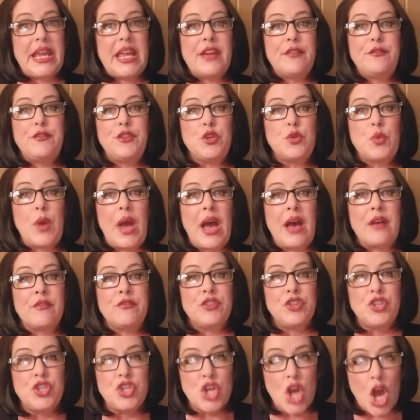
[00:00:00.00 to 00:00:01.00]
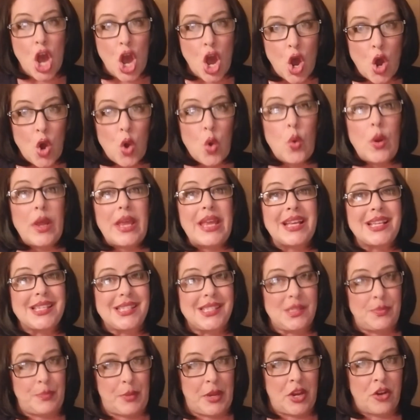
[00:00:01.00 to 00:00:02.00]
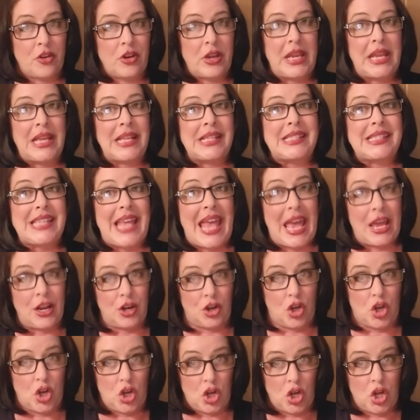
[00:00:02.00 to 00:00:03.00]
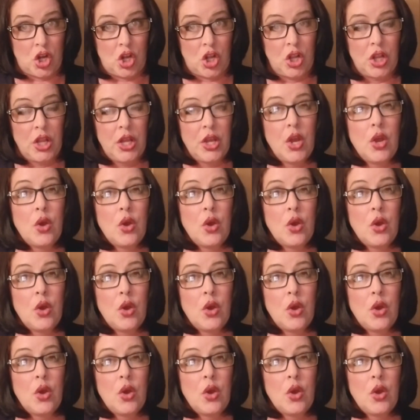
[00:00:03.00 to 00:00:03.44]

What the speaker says: if you have no experience at all